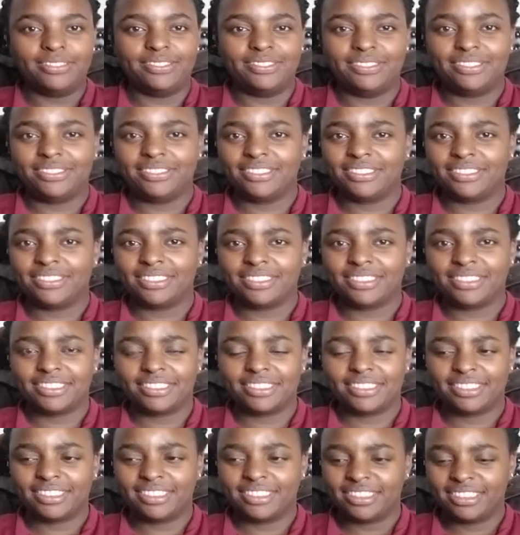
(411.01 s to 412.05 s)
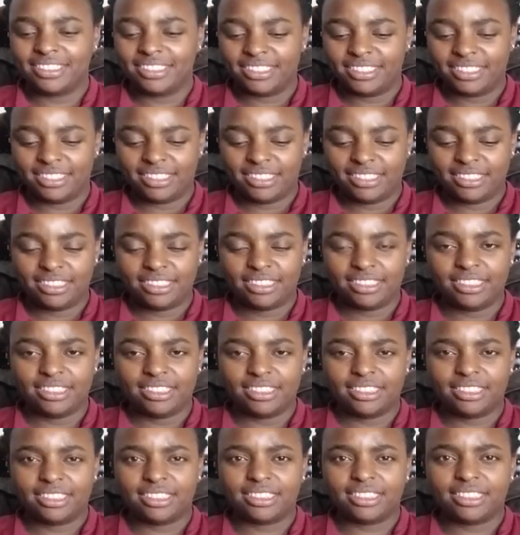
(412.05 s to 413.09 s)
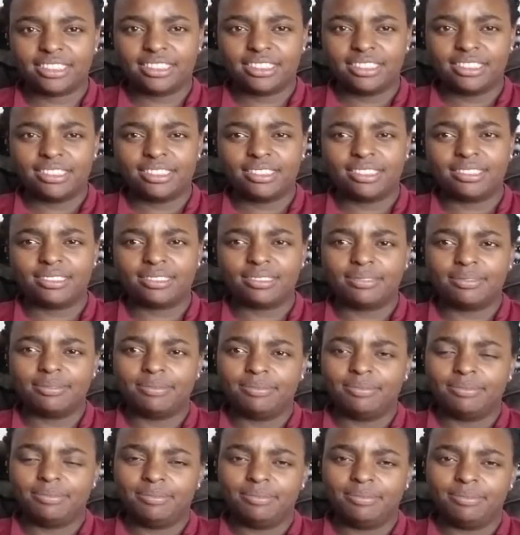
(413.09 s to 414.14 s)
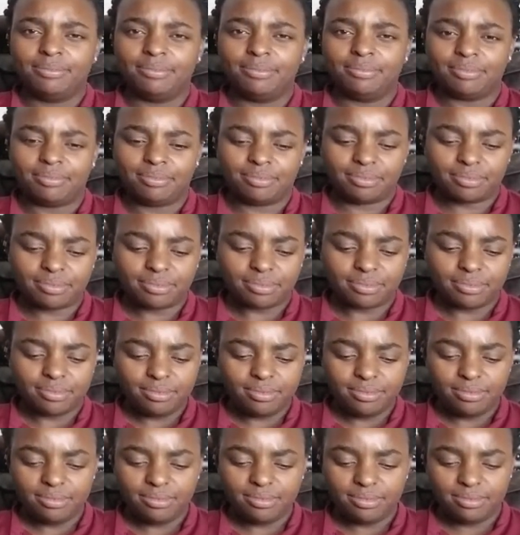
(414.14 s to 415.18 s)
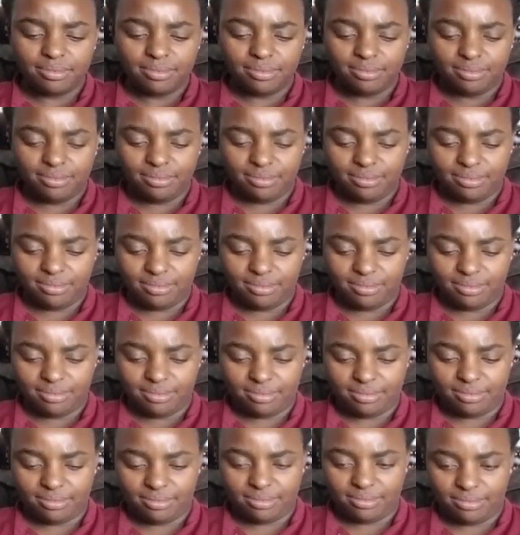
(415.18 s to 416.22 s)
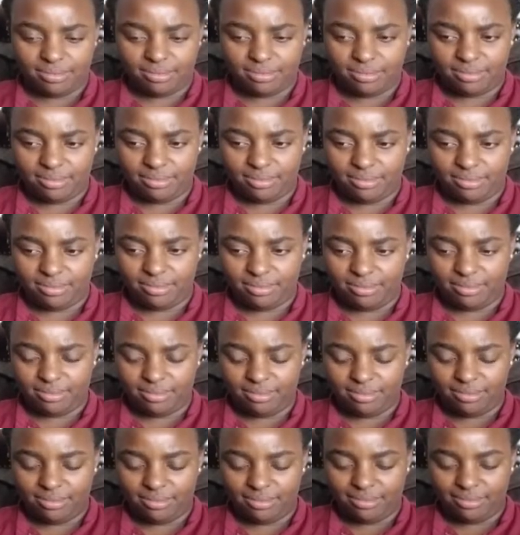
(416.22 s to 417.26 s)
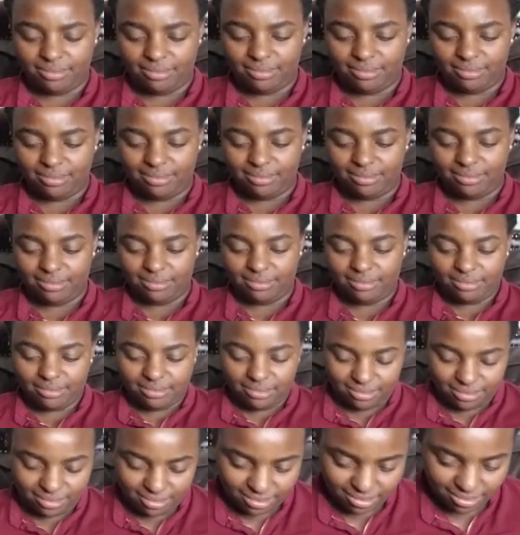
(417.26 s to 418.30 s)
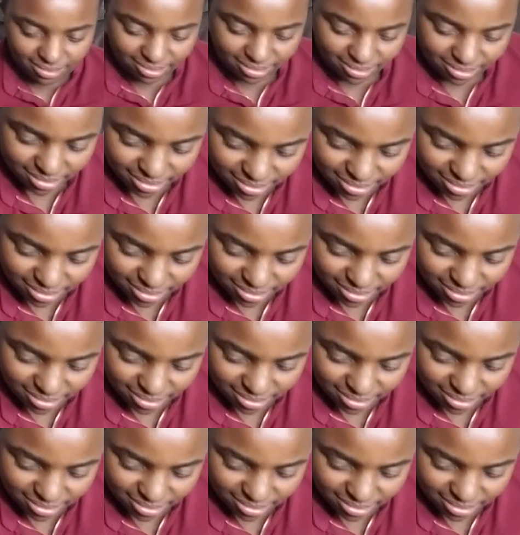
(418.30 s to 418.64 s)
No words are spoken by the person on screen.